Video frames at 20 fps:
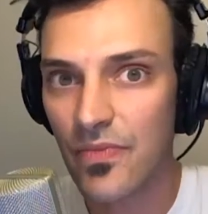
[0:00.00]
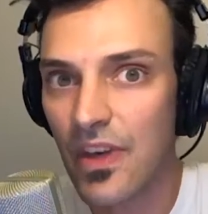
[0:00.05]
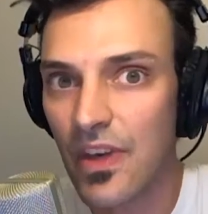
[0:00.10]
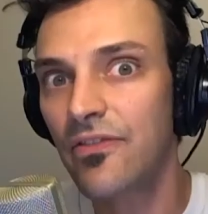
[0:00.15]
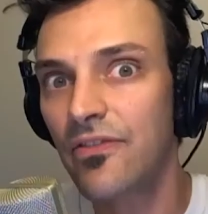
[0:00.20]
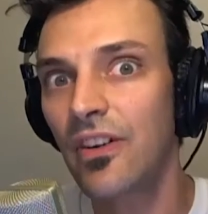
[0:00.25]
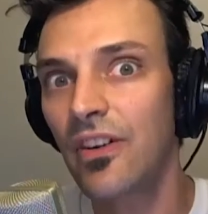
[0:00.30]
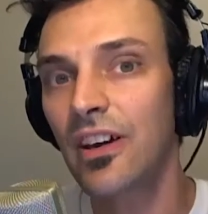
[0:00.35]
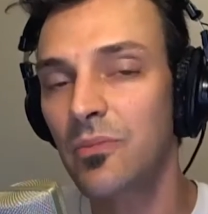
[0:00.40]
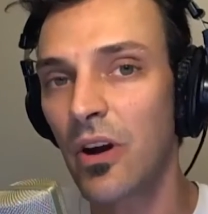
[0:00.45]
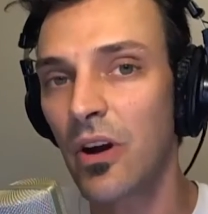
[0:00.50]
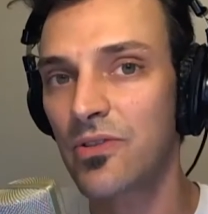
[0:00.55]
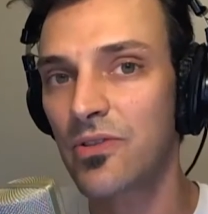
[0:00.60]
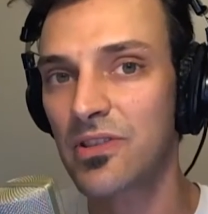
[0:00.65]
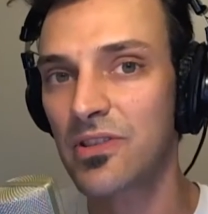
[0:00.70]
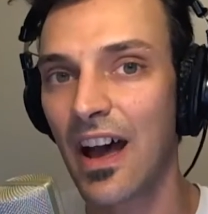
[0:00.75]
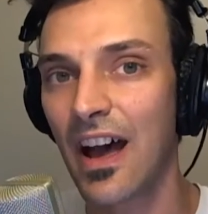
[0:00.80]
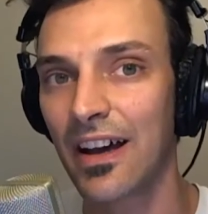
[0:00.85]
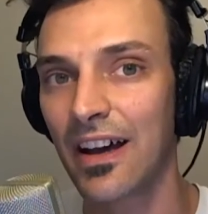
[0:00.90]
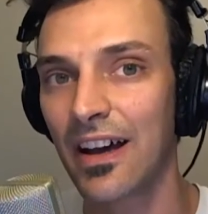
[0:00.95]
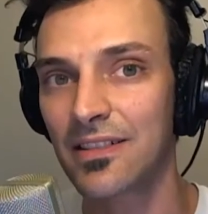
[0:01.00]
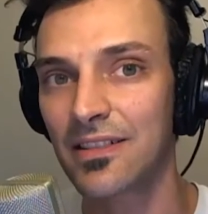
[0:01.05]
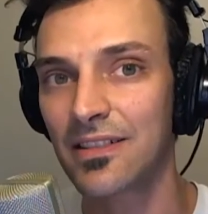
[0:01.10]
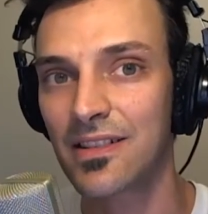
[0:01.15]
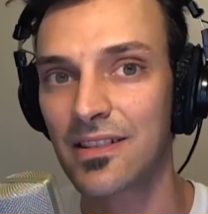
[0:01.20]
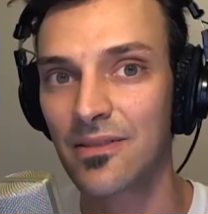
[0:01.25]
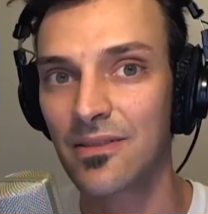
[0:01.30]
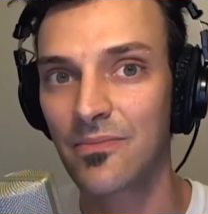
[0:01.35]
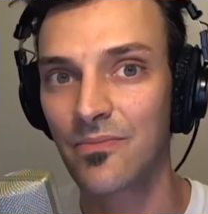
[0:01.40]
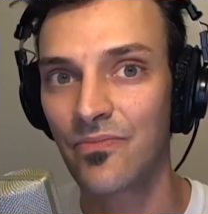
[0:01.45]
they fund both
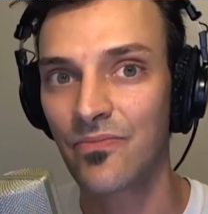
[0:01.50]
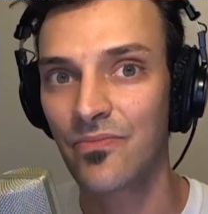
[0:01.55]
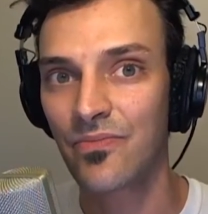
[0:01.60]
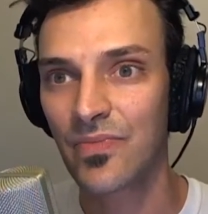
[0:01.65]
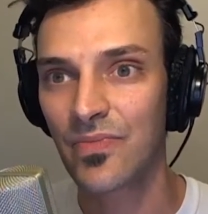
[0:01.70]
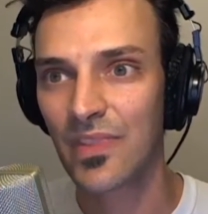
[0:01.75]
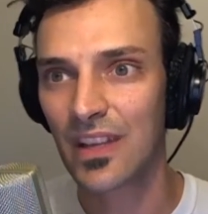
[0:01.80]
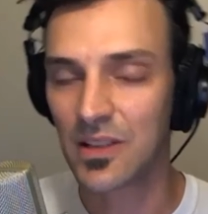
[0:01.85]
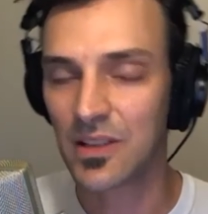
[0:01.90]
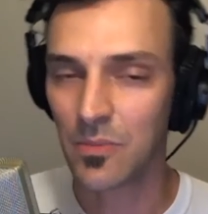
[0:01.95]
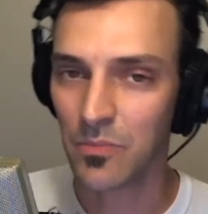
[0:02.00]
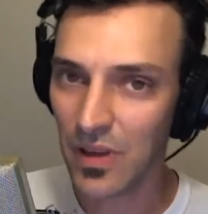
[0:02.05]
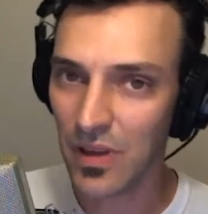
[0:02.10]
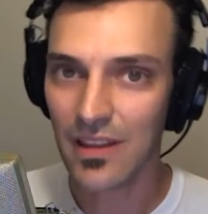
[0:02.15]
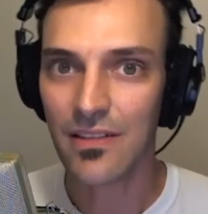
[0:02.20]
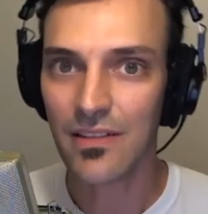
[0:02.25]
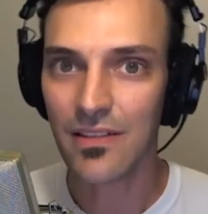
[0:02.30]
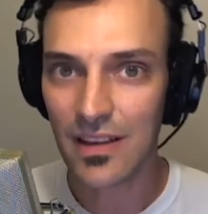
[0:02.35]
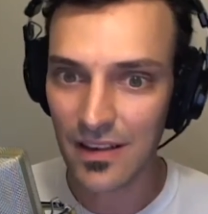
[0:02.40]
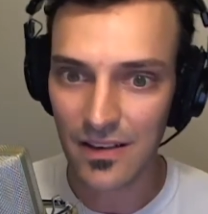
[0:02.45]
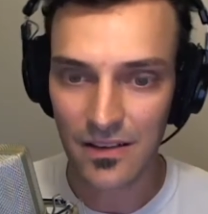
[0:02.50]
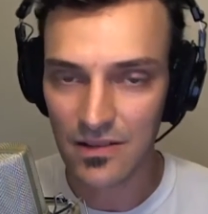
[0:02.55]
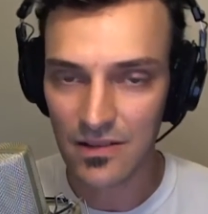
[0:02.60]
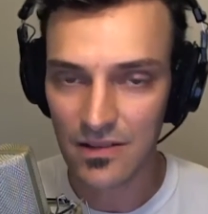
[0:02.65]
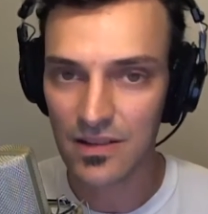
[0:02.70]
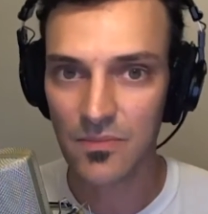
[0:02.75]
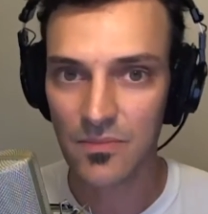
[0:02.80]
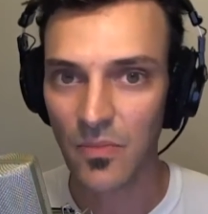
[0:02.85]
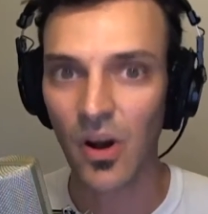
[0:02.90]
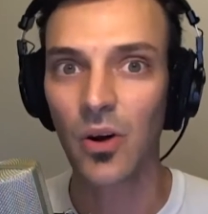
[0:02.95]
sides. That's a
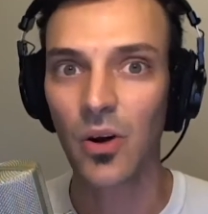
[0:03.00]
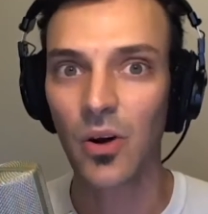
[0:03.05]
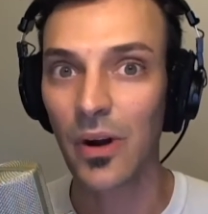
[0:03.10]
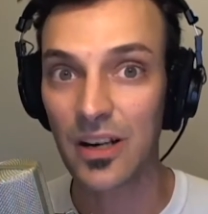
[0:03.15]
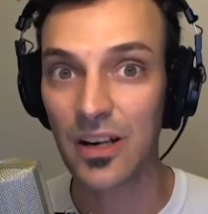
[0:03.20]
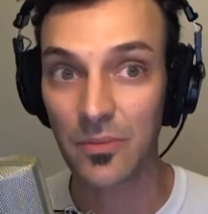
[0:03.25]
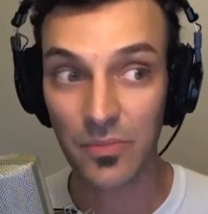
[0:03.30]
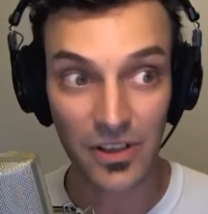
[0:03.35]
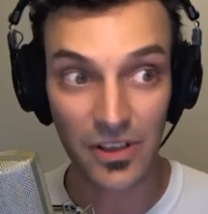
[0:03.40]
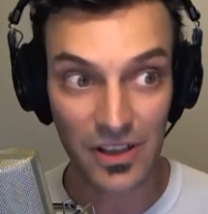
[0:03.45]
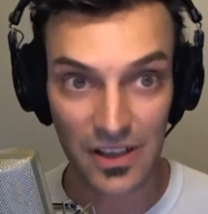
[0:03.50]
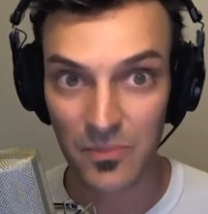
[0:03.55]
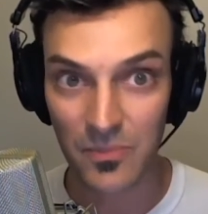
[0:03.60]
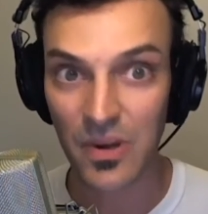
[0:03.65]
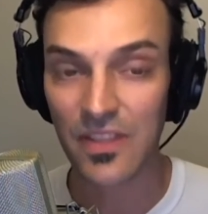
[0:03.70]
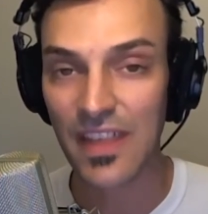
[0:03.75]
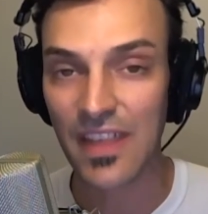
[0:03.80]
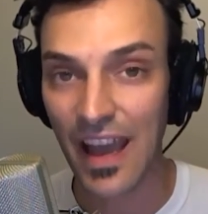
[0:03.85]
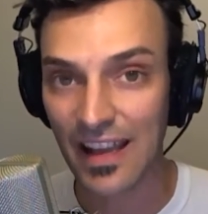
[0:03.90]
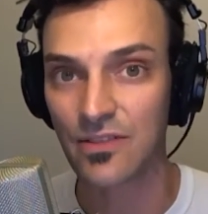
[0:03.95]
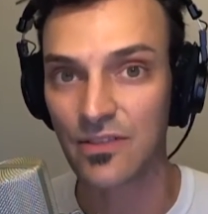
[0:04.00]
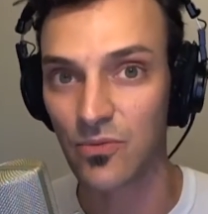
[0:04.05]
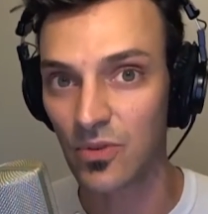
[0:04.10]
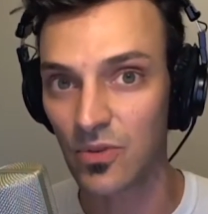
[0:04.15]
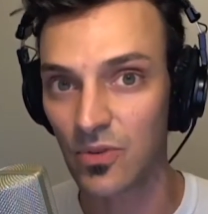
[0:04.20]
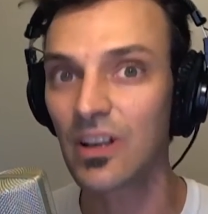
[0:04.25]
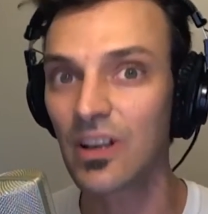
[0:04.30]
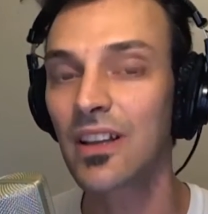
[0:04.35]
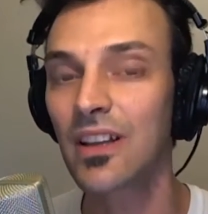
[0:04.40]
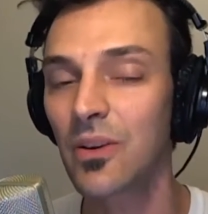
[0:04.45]
pithy, small way to put it, but that's
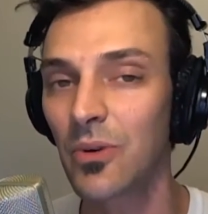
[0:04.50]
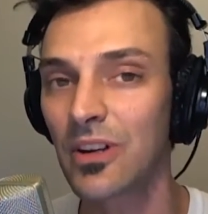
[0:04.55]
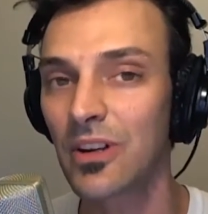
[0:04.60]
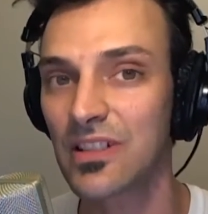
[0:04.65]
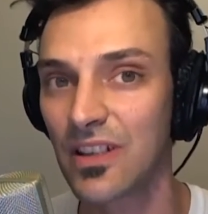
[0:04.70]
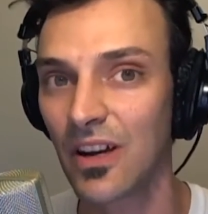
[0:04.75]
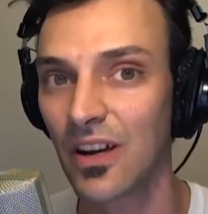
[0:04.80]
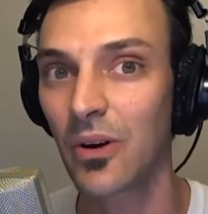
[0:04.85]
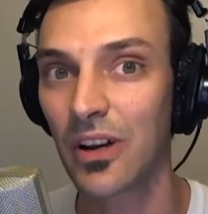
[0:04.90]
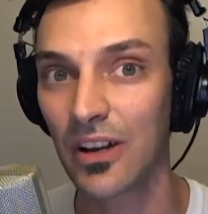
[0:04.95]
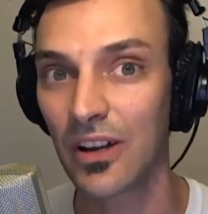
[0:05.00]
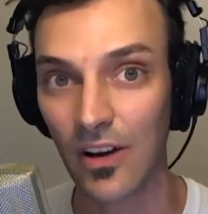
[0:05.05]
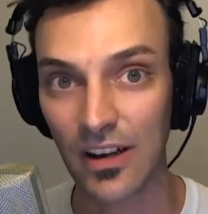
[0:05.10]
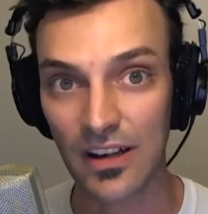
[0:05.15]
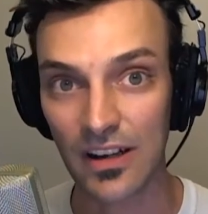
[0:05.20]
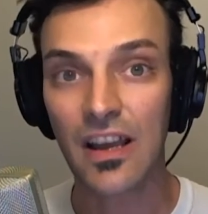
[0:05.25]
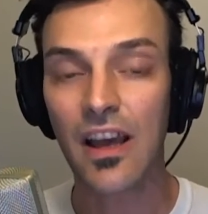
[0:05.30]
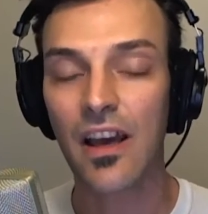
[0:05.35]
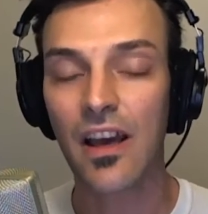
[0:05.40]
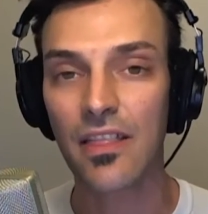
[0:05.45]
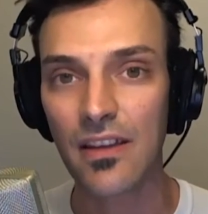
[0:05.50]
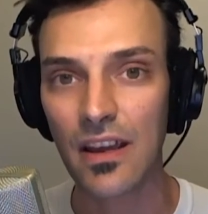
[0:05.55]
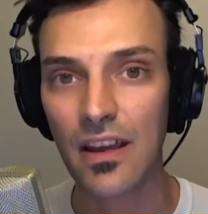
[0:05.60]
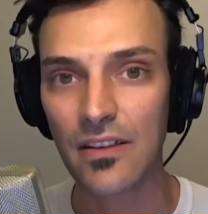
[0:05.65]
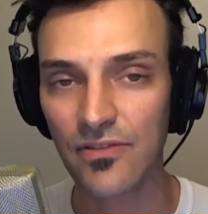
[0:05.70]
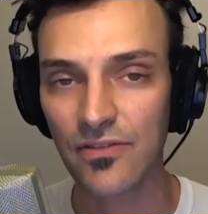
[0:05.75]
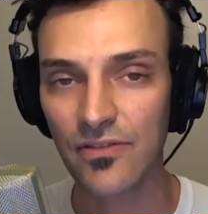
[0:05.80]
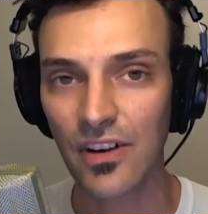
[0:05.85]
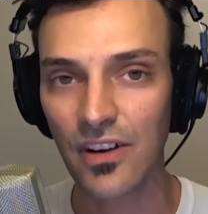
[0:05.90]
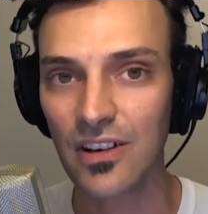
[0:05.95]
really what's going on.
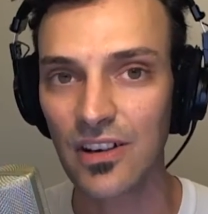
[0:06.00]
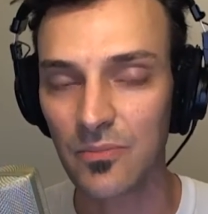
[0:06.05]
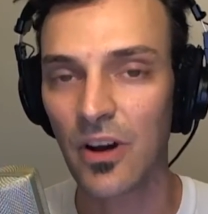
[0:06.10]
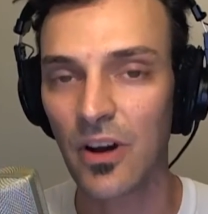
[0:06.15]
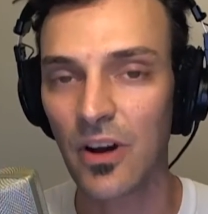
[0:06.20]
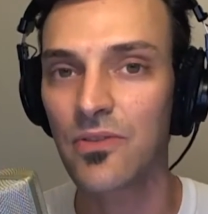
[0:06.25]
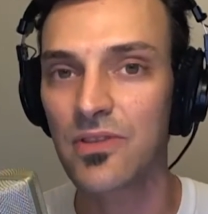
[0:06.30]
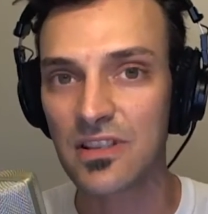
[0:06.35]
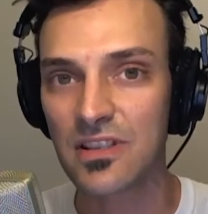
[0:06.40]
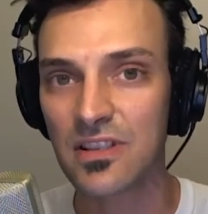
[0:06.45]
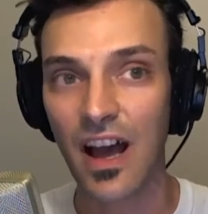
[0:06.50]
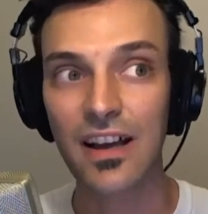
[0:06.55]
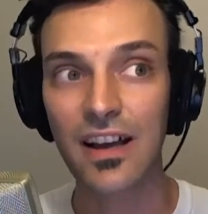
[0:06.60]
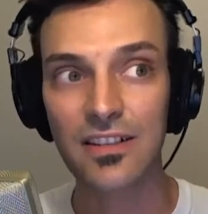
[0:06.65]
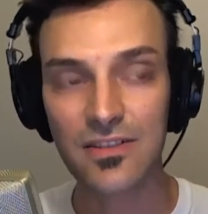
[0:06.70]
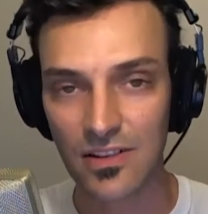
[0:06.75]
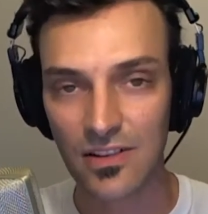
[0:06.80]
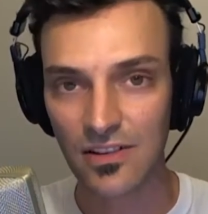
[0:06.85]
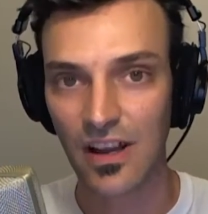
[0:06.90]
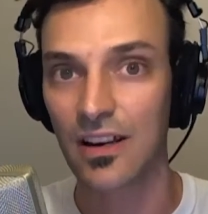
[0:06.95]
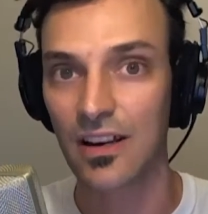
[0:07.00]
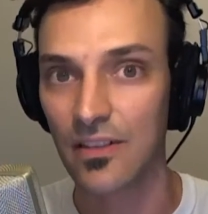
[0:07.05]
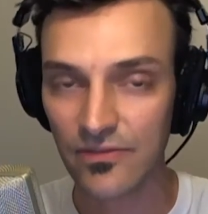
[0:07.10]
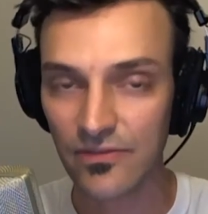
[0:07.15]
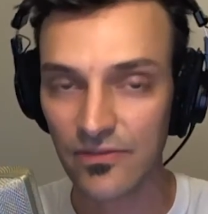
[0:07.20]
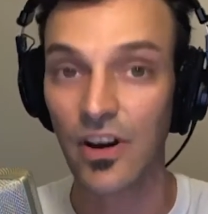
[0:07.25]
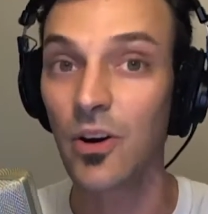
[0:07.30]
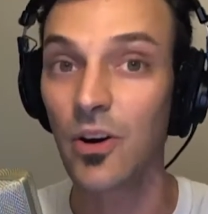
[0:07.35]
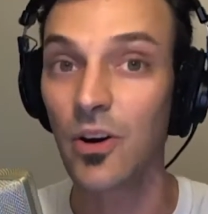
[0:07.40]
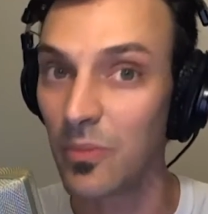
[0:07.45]
They fund both sides to kind
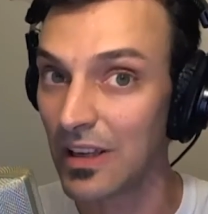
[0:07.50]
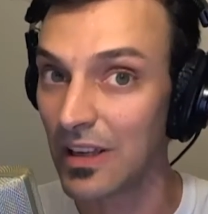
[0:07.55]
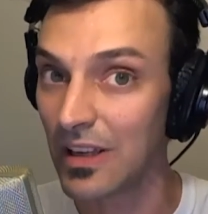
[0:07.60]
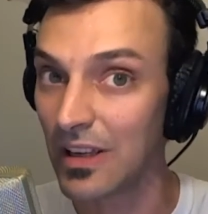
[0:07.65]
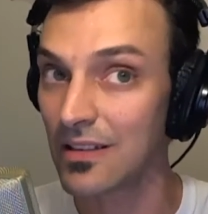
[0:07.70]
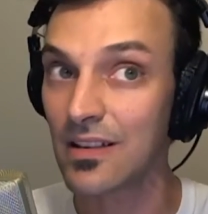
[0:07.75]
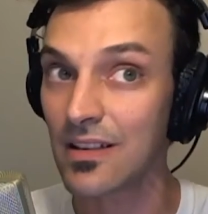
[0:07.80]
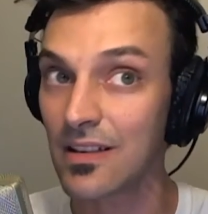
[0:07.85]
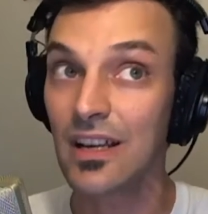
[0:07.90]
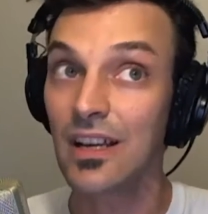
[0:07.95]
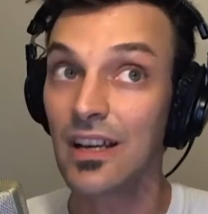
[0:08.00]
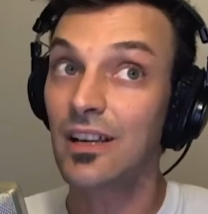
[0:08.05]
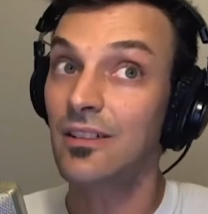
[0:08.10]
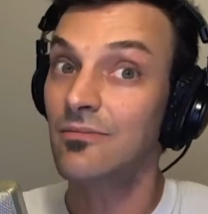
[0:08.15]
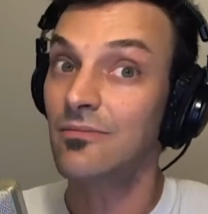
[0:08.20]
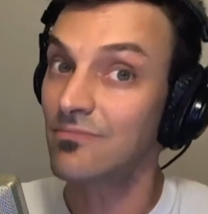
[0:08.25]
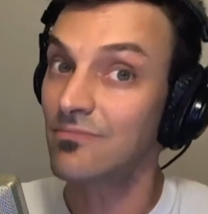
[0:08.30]
of foment